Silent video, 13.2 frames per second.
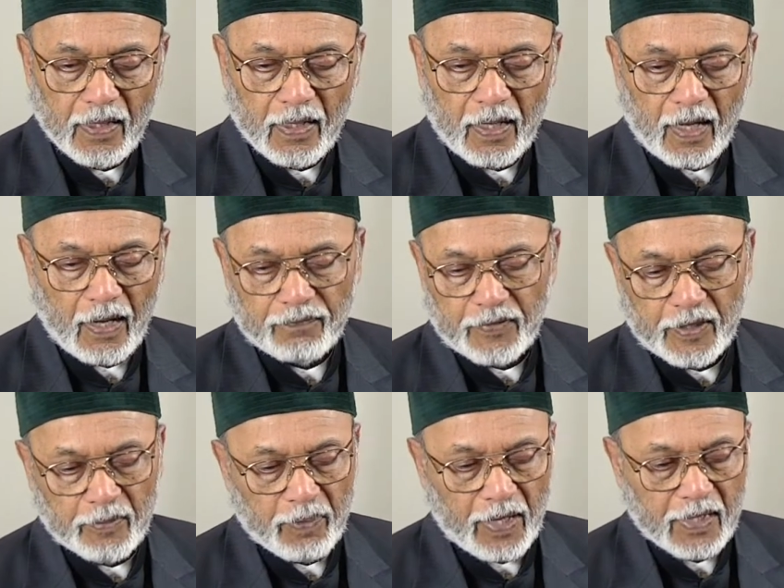After
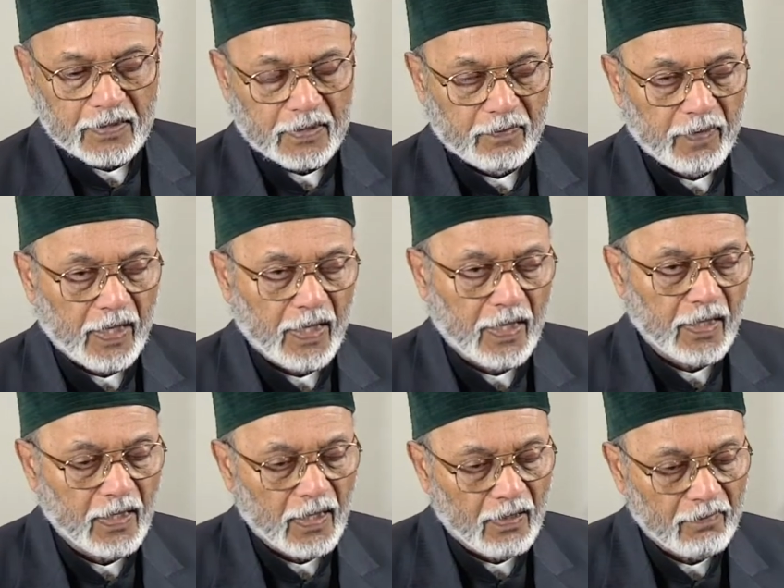he passed away
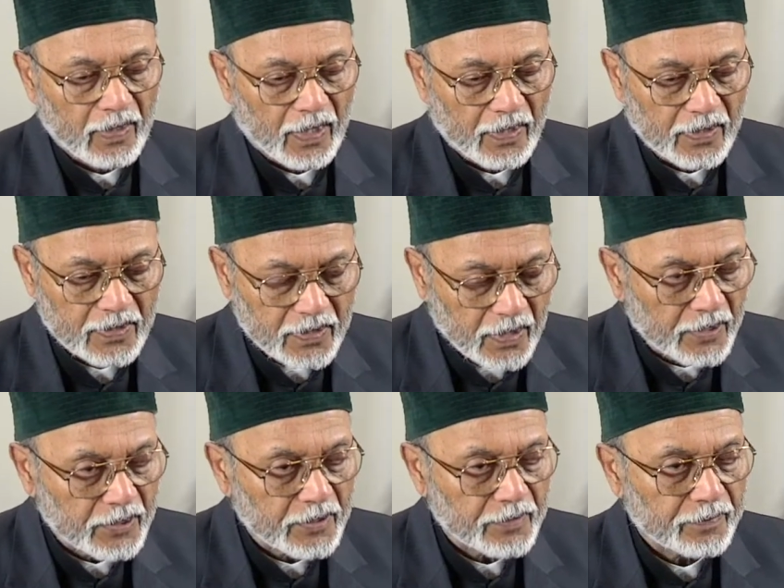in
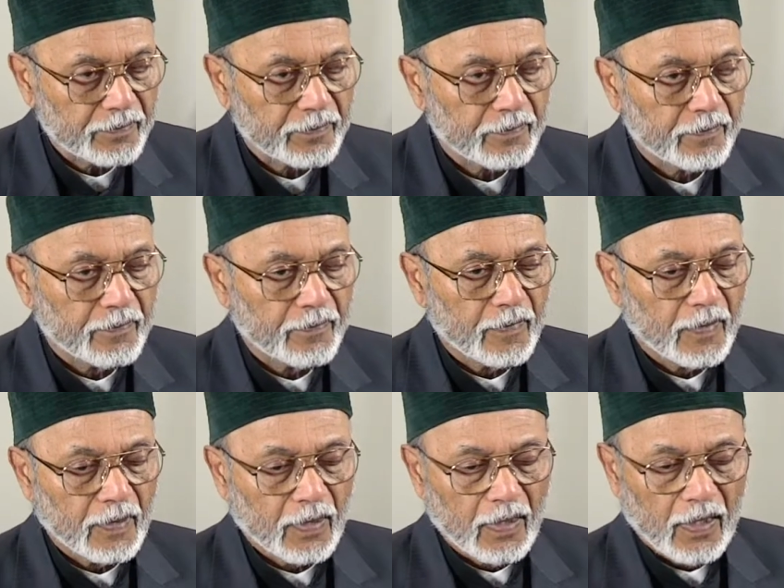1186,
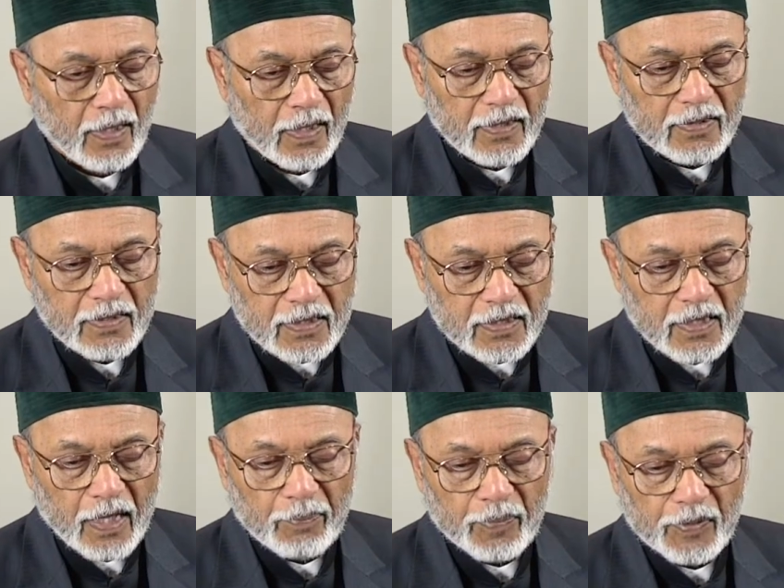his
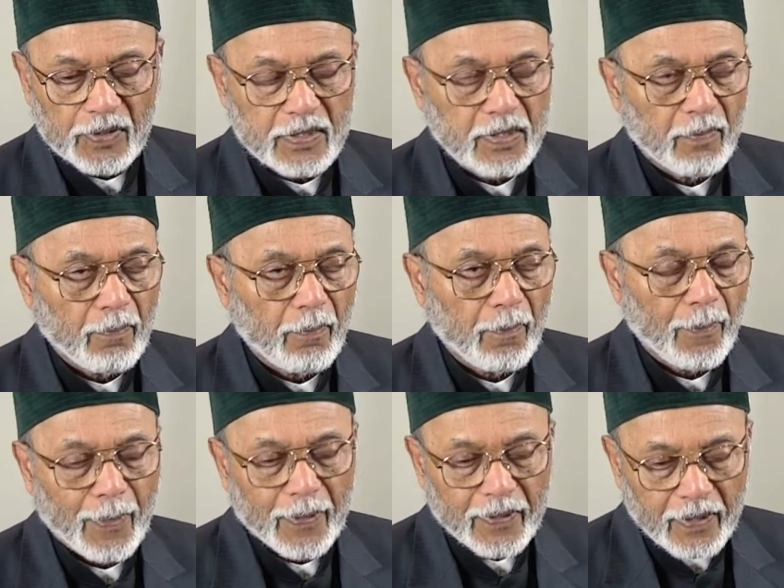disciples
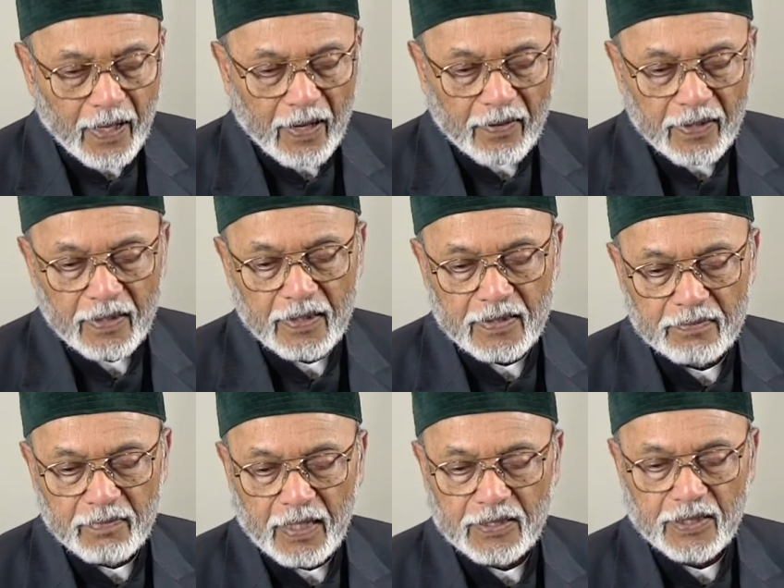carried
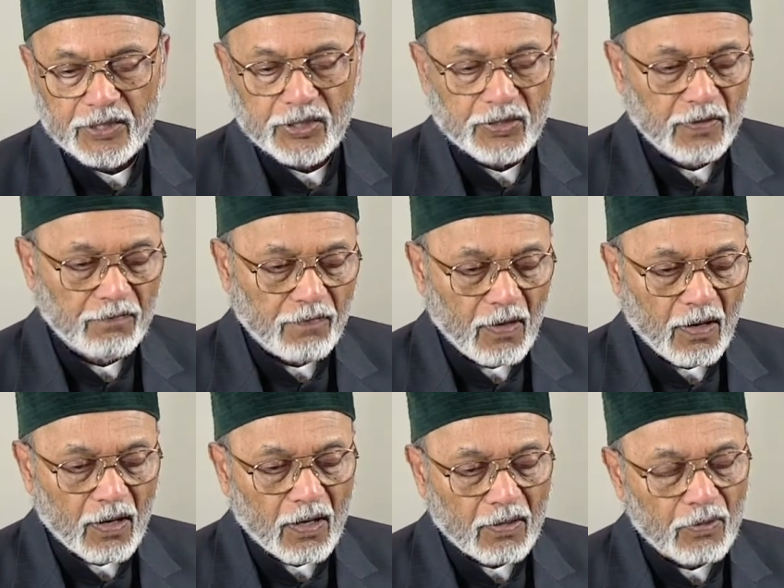his message to the
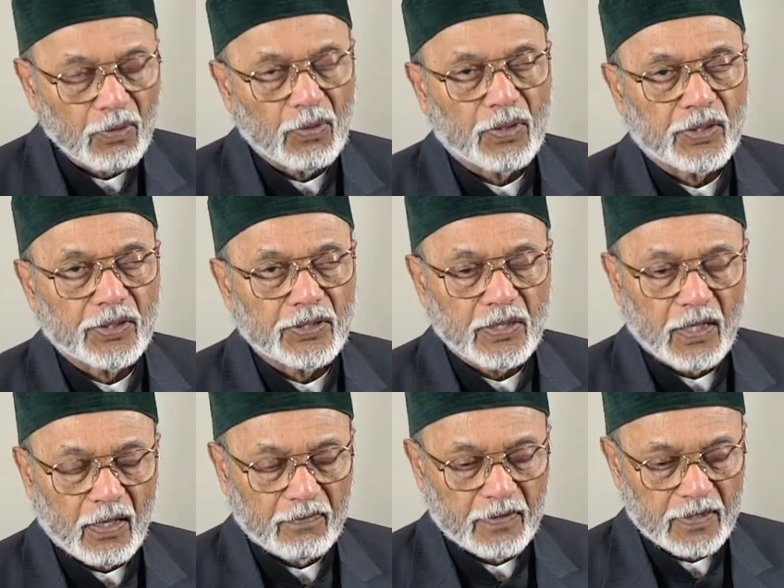far corners
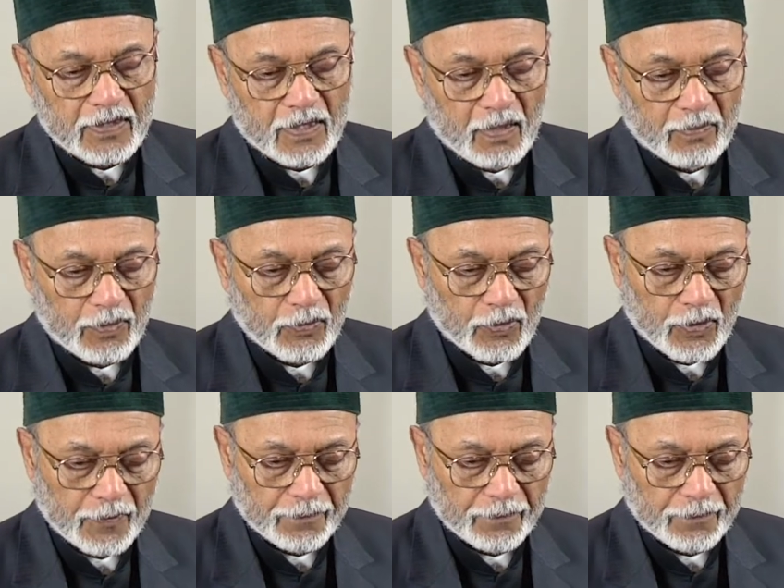of the Islamic world.